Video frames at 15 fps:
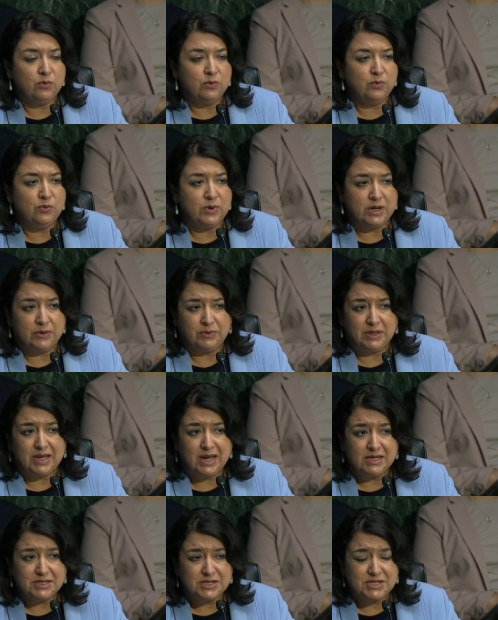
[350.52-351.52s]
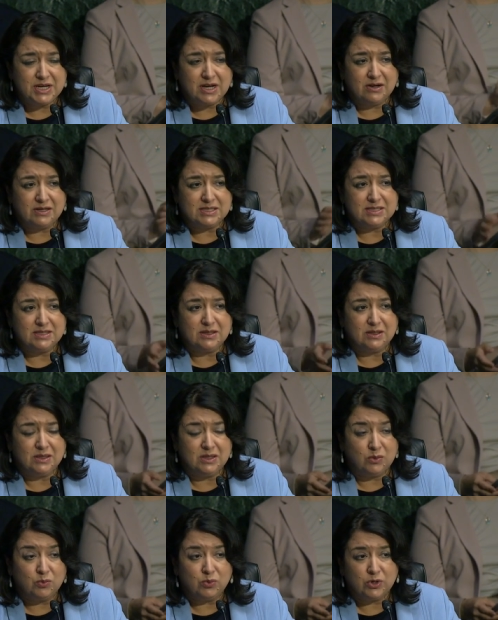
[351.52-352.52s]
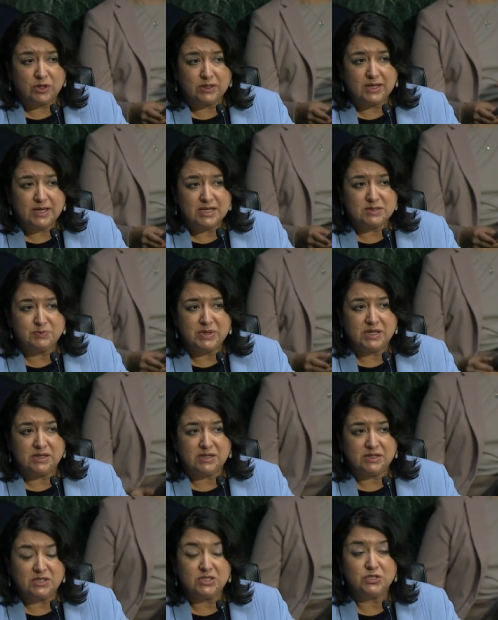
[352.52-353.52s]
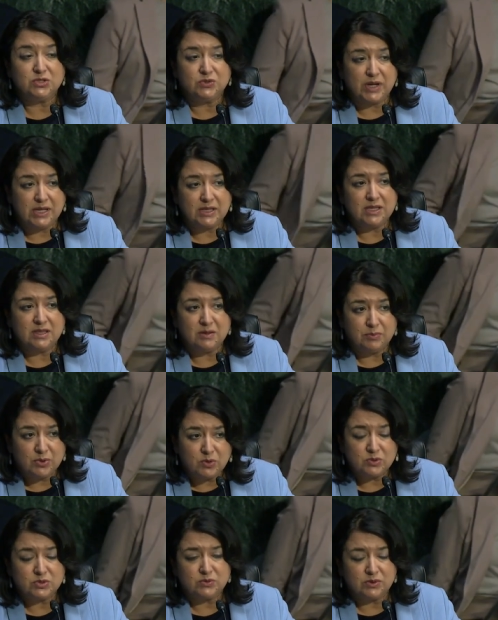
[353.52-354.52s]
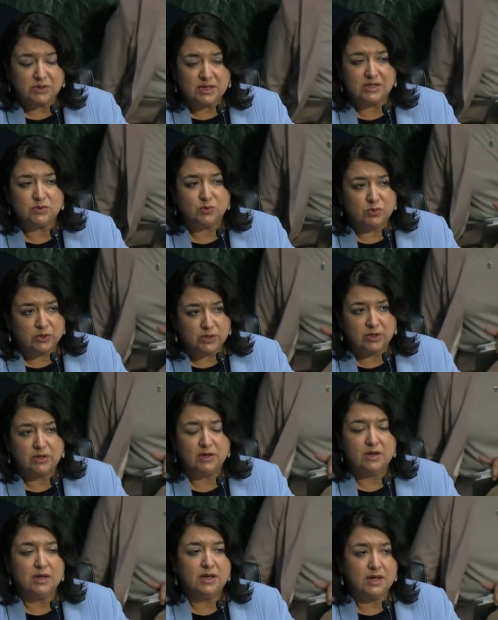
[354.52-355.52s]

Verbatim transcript: what I would like to share is that the work that has been done to strengthen the post release work,